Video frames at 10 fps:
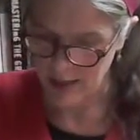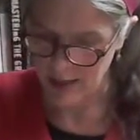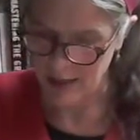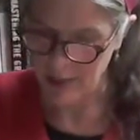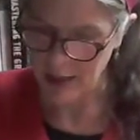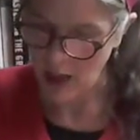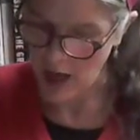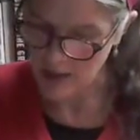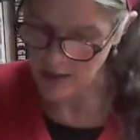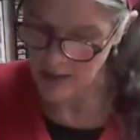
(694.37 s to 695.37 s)

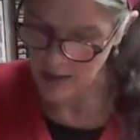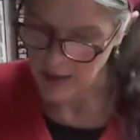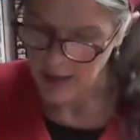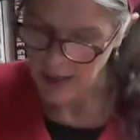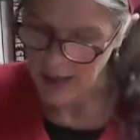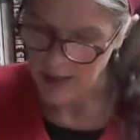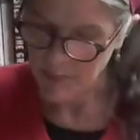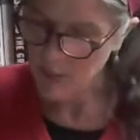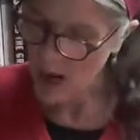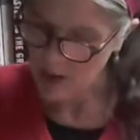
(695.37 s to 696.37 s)
demi-glace is a
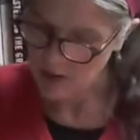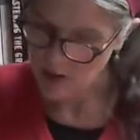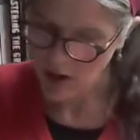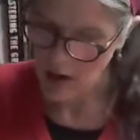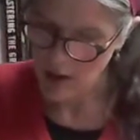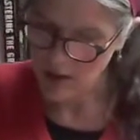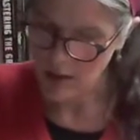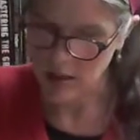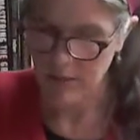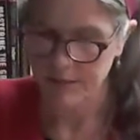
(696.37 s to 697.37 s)
brown
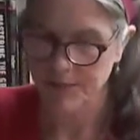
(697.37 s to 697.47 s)
sauce.